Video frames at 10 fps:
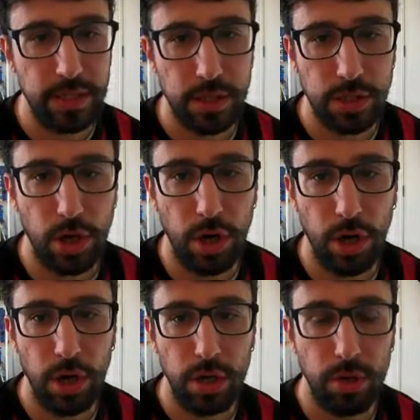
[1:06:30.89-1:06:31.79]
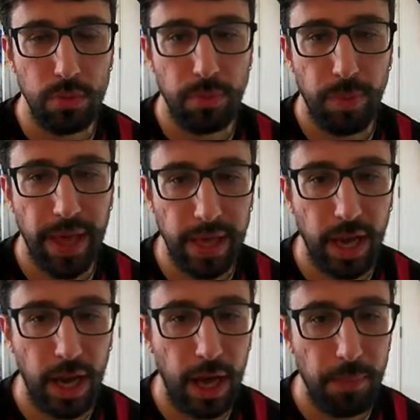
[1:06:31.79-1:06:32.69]
So playing
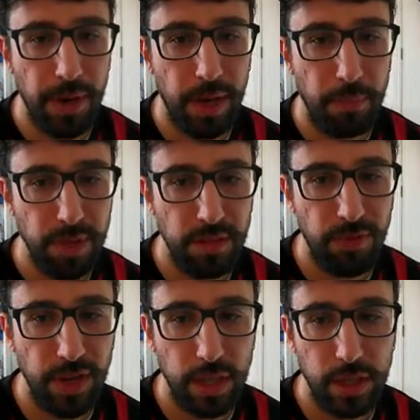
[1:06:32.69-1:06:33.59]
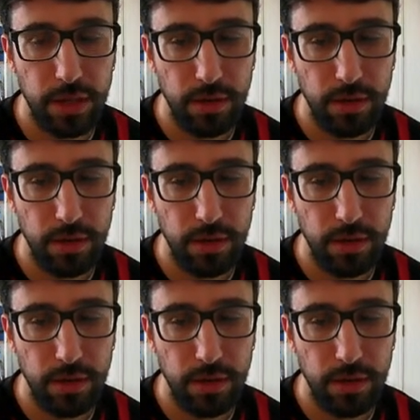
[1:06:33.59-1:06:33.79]
Calabria midfield